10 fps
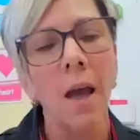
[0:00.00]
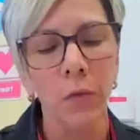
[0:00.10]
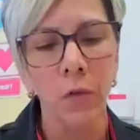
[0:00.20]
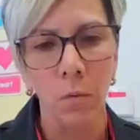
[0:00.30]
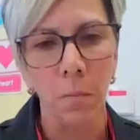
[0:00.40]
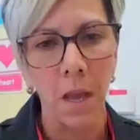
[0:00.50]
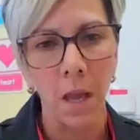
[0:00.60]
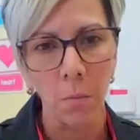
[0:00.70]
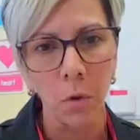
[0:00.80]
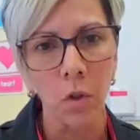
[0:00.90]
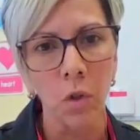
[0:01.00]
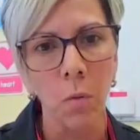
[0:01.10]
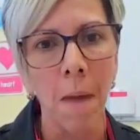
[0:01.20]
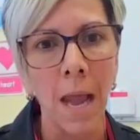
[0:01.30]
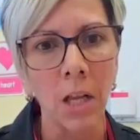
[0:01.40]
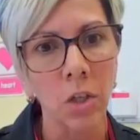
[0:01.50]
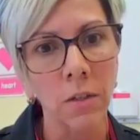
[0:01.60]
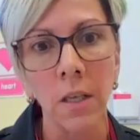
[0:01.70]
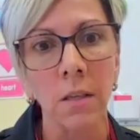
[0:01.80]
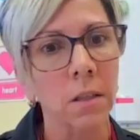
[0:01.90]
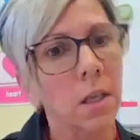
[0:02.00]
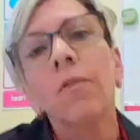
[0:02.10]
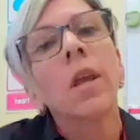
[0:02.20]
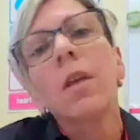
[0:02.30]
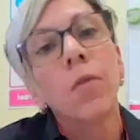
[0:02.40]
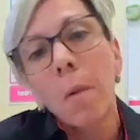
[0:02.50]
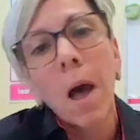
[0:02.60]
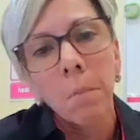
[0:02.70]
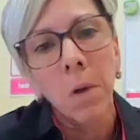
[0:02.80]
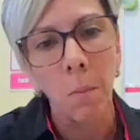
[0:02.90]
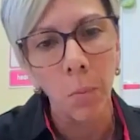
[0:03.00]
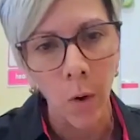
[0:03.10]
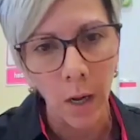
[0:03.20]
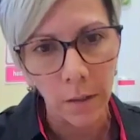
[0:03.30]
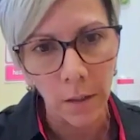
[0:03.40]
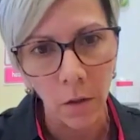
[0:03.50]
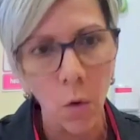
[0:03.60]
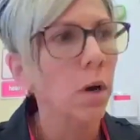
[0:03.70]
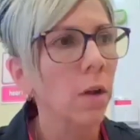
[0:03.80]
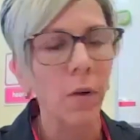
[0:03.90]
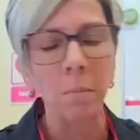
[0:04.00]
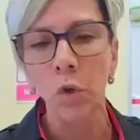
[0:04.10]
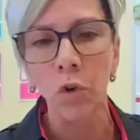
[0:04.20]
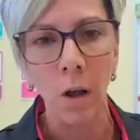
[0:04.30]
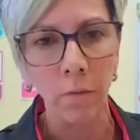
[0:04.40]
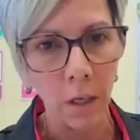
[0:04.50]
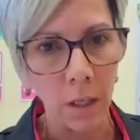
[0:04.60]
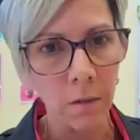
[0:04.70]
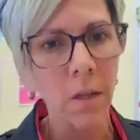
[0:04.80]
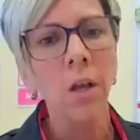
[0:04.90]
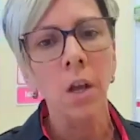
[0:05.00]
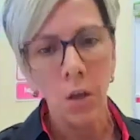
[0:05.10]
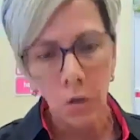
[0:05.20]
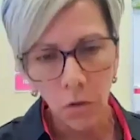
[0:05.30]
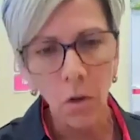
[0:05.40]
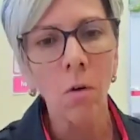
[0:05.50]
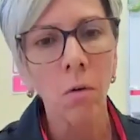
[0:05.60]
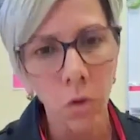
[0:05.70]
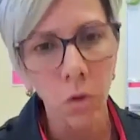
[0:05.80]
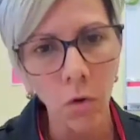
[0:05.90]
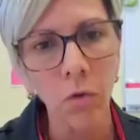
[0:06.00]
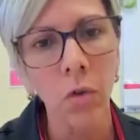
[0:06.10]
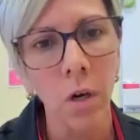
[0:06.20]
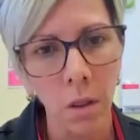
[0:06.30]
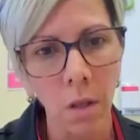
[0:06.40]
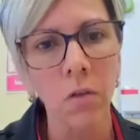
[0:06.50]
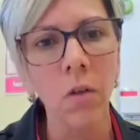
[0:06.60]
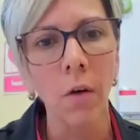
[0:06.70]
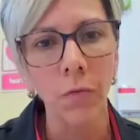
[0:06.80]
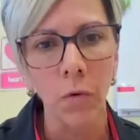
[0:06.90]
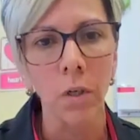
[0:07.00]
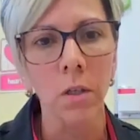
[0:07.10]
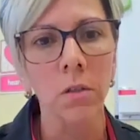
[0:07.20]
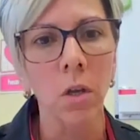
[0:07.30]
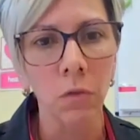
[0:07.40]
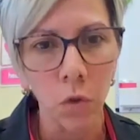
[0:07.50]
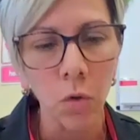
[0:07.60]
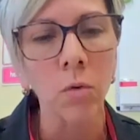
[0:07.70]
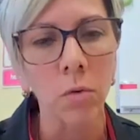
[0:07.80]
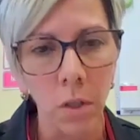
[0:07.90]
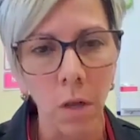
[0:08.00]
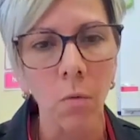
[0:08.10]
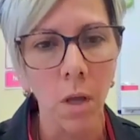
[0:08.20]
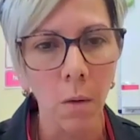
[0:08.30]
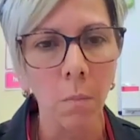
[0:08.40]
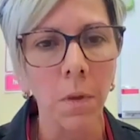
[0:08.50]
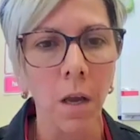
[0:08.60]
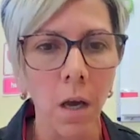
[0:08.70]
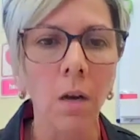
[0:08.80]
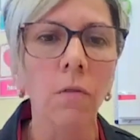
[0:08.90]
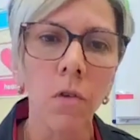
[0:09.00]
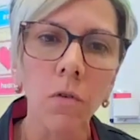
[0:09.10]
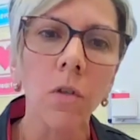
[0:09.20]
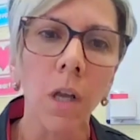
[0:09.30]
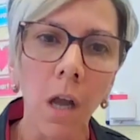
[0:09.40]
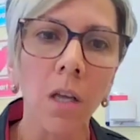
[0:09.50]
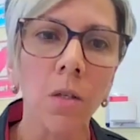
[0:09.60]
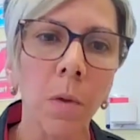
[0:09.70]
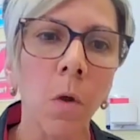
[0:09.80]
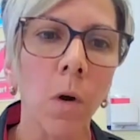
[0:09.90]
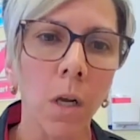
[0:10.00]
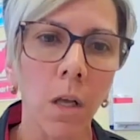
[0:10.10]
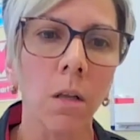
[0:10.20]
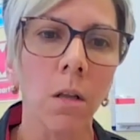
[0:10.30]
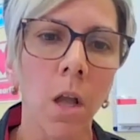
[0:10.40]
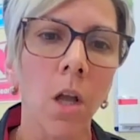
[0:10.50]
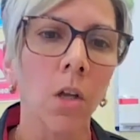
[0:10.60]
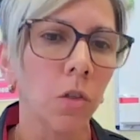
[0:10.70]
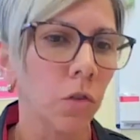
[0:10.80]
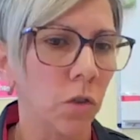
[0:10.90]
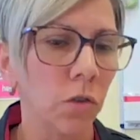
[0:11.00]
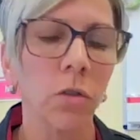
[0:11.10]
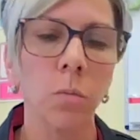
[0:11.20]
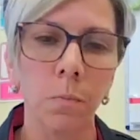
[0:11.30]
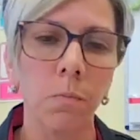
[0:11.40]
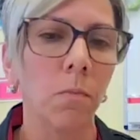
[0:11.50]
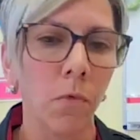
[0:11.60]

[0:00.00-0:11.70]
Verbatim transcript: have to be able to manage scenes, even if I'm not present or if I'm traveling. So those are the softwares and tools that we have been kind of using and has been working awesome.